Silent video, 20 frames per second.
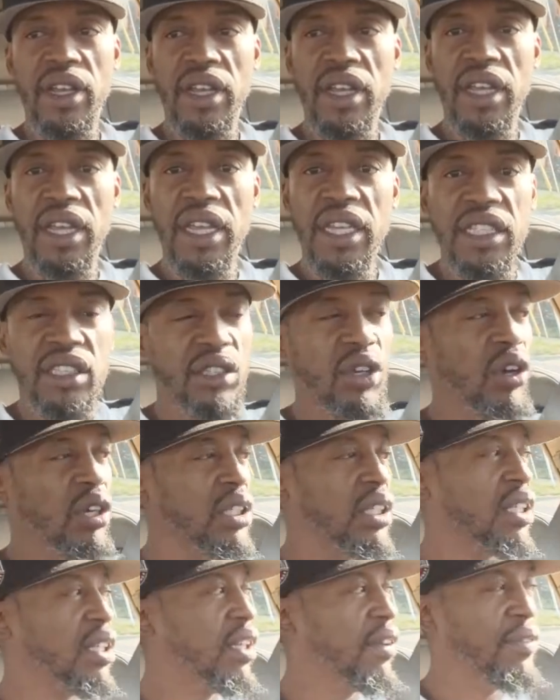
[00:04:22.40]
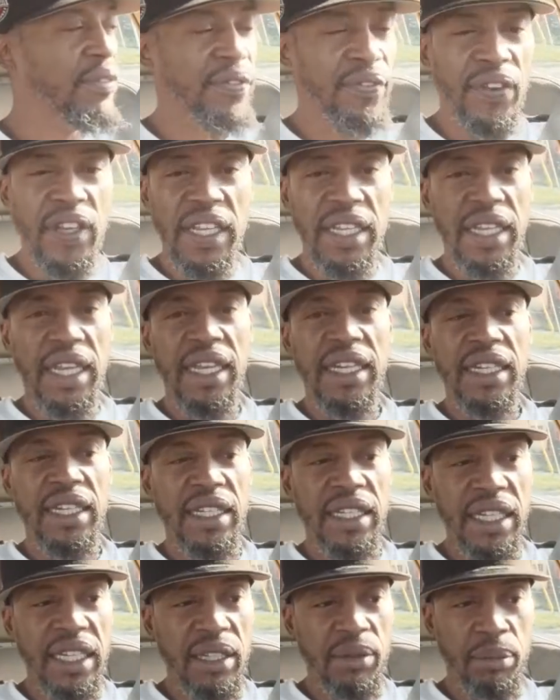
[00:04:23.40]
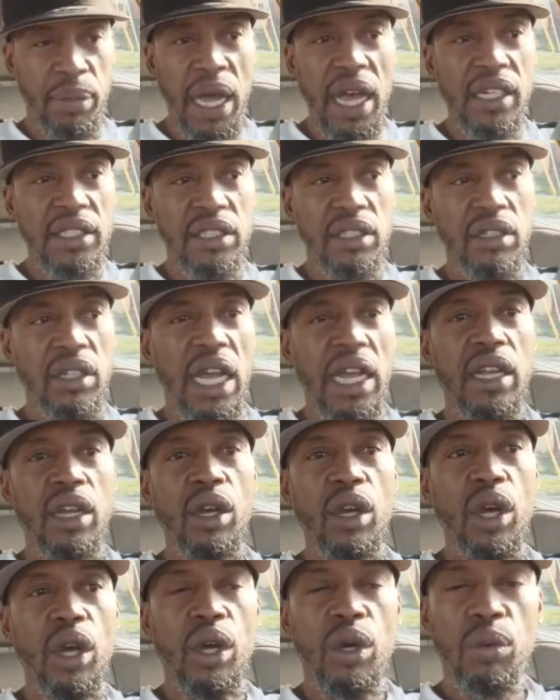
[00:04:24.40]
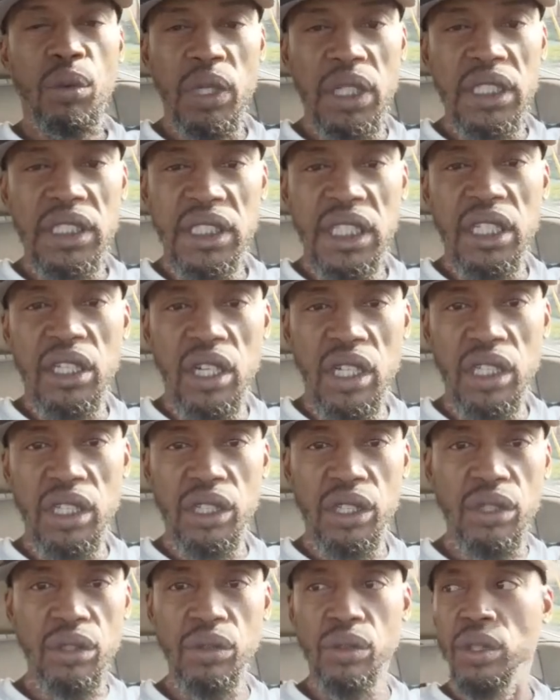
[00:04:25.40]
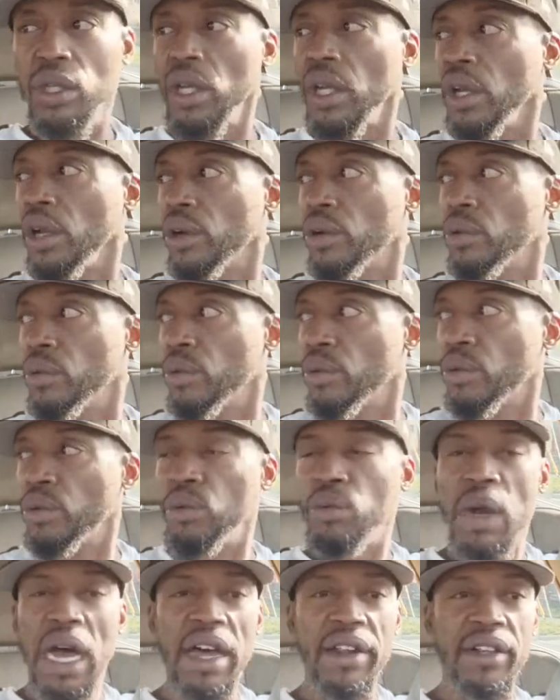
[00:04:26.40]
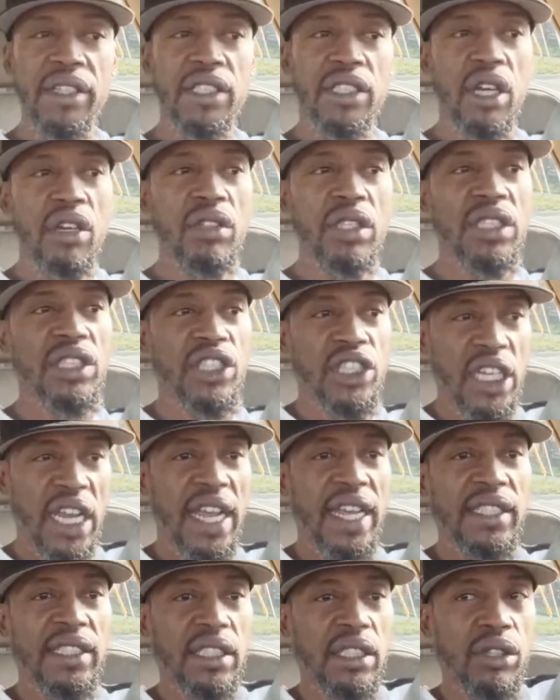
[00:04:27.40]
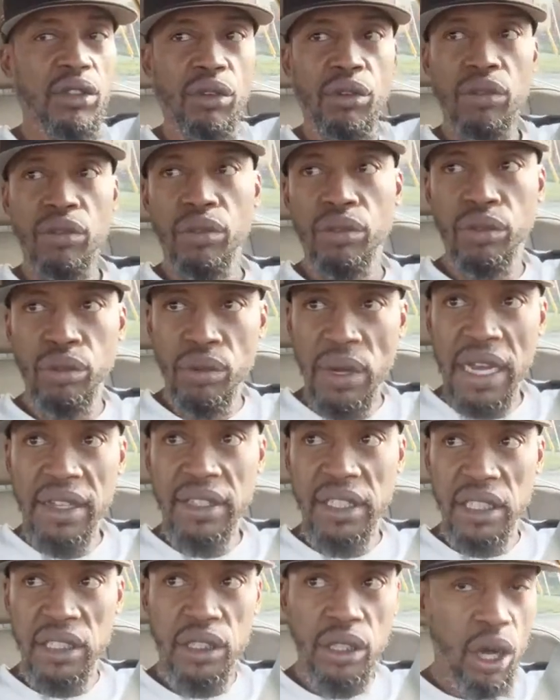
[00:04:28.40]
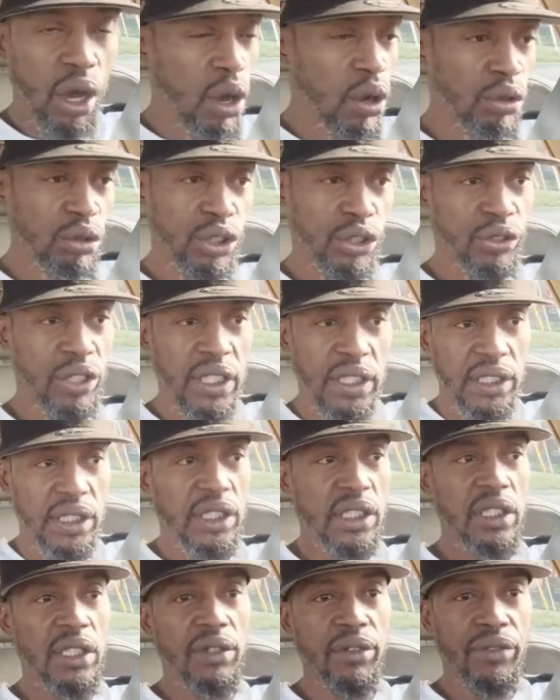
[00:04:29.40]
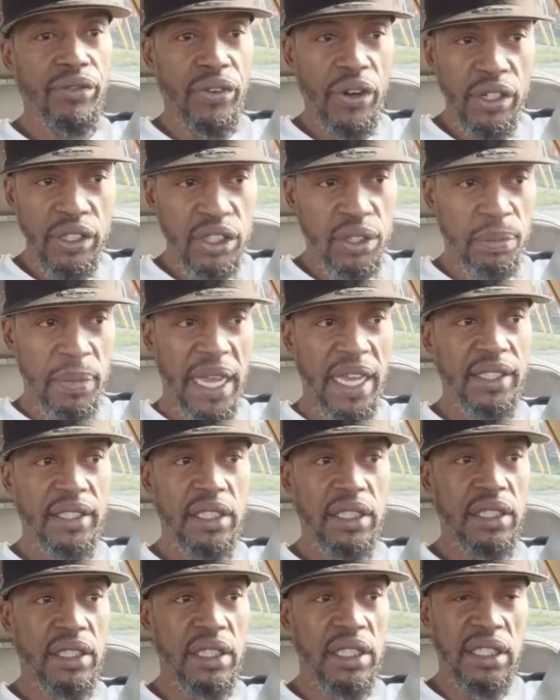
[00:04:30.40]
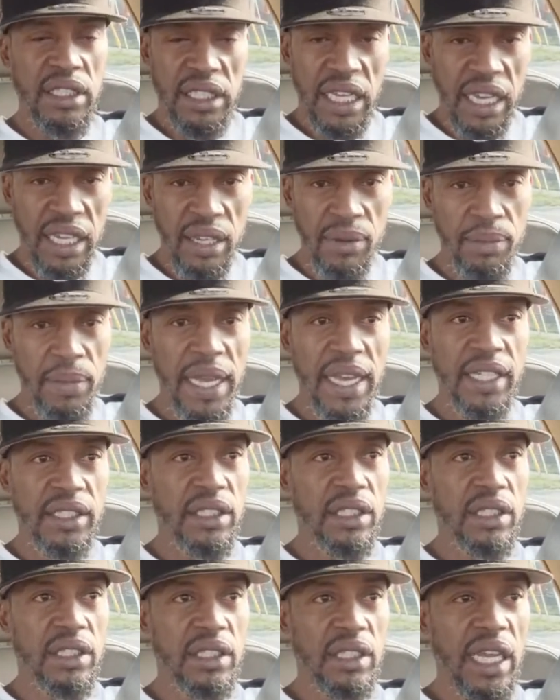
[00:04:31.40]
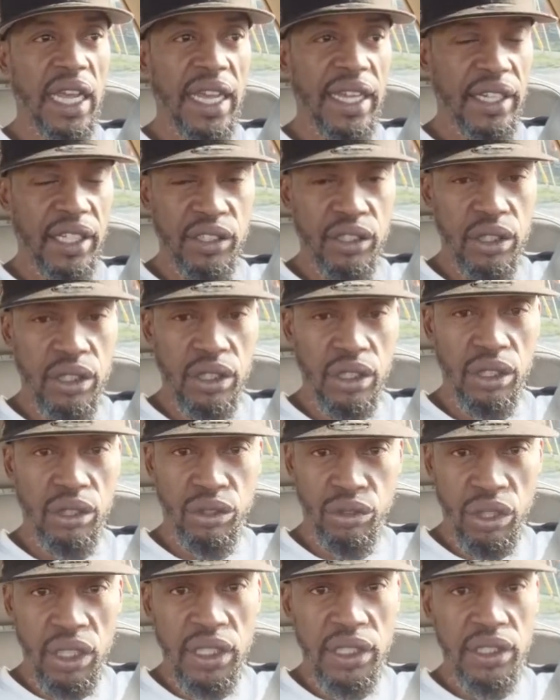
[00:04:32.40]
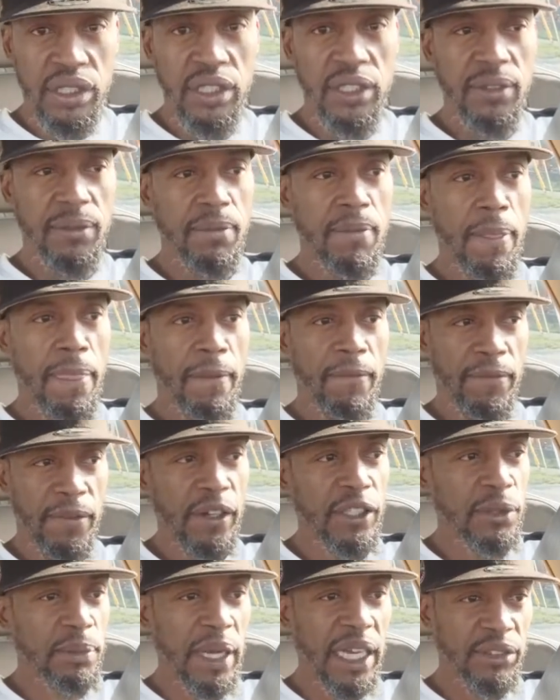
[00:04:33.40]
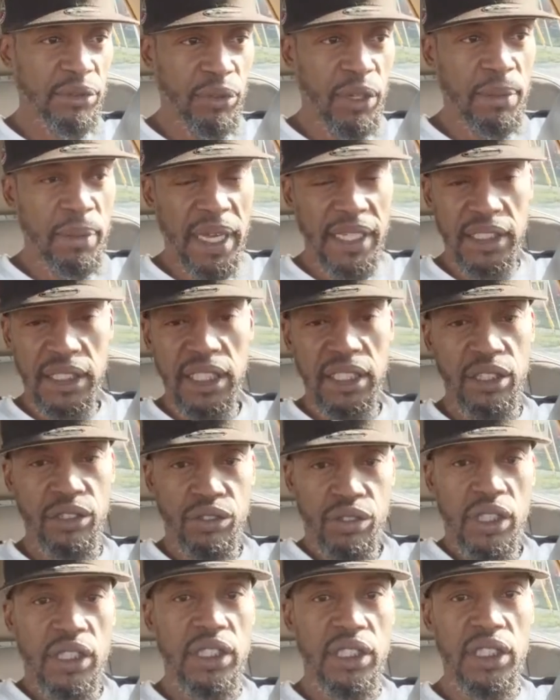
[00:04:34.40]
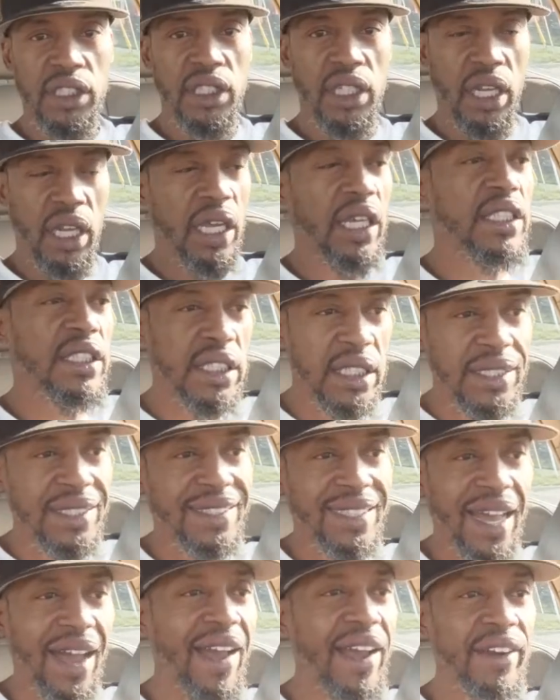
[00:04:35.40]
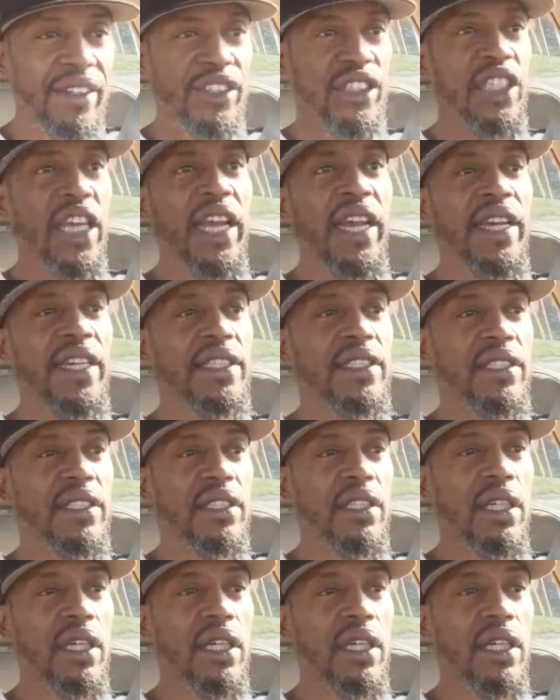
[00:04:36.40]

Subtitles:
he's going to defeat an elite boxer. Like, what is he going to do? Wilder's only chance throughout this whole trilogy, the first match, the second match, and the trilogy, first match, rematch, and the trilogy, his entire chance